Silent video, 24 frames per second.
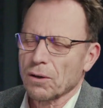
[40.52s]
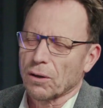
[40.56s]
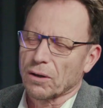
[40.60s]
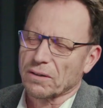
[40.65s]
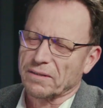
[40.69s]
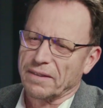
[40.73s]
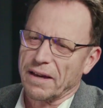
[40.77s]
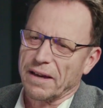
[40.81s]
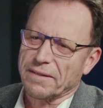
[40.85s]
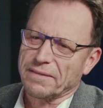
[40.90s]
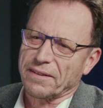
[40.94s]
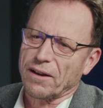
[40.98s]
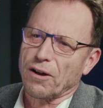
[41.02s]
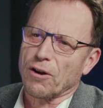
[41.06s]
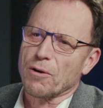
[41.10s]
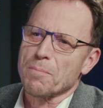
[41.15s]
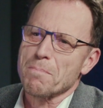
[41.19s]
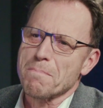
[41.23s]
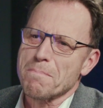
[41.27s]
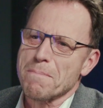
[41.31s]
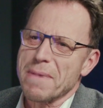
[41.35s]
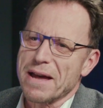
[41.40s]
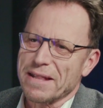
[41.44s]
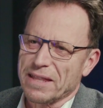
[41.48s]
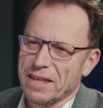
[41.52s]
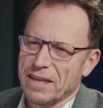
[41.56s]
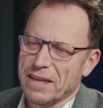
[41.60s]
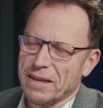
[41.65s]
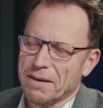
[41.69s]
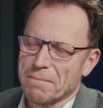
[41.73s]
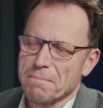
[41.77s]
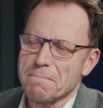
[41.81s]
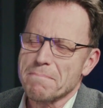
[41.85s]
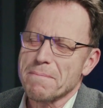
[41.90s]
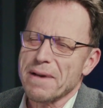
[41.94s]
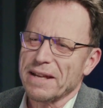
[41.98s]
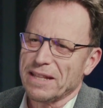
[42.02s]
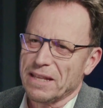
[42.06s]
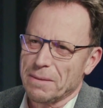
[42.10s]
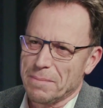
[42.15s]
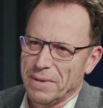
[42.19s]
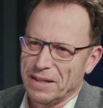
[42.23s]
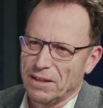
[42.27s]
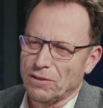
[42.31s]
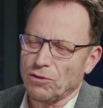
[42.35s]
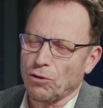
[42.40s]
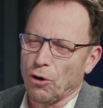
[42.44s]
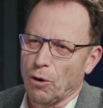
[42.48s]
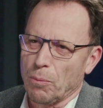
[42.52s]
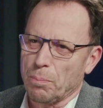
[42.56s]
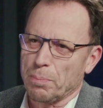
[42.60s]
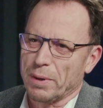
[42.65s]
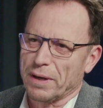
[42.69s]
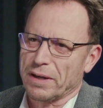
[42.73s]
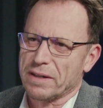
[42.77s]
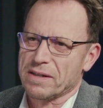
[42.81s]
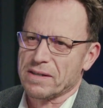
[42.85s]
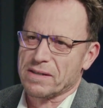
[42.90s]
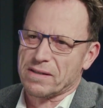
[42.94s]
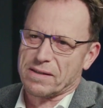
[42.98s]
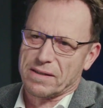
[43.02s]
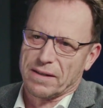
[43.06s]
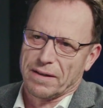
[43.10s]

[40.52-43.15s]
There are many topics.